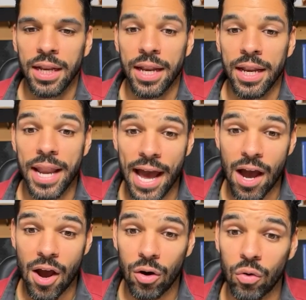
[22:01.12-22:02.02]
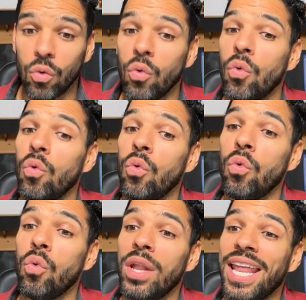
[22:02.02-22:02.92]
Now,
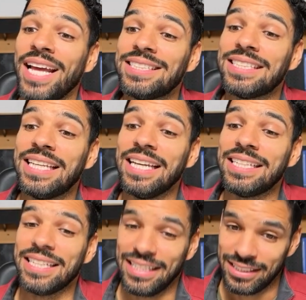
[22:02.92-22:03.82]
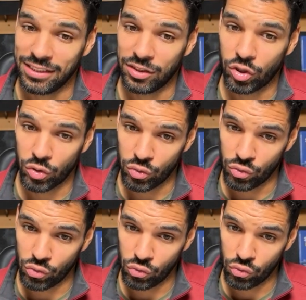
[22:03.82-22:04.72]
let's get
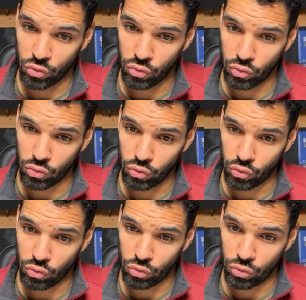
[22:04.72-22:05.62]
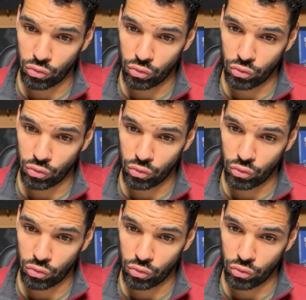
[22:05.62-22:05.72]
into.